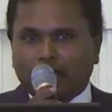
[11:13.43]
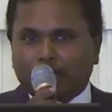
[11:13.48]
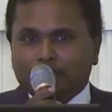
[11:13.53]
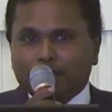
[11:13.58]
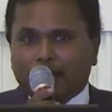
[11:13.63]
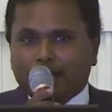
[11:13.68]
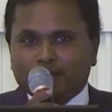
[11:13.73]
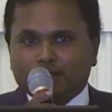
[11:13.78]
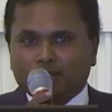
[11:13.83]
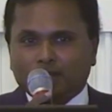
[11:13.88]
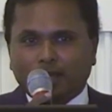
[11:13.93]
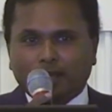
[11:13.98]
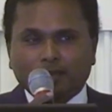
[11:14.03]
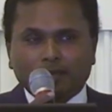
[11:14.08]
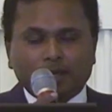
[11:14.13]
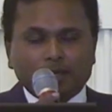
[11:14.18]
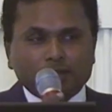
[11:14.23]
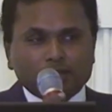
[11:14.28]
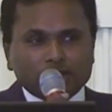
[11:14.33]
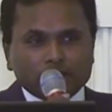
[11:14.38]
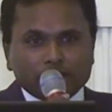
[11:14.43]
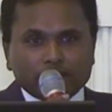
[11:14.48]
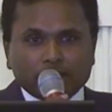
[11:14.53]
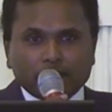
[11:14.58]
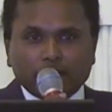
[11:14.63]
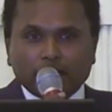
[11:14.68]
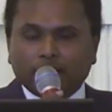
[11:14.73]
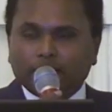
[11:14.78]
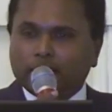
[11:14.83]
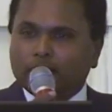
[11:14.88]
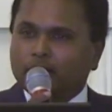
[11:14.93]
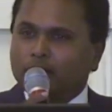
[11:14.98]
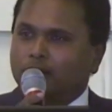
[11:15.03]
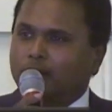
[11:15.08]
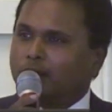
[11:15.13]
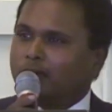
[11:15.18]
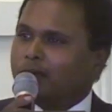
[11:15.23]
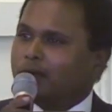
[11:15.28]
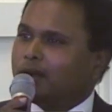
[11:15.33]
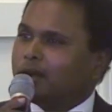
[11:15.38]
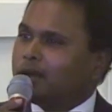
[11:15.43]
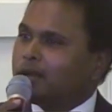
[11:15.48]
I'm not saying that it's even in our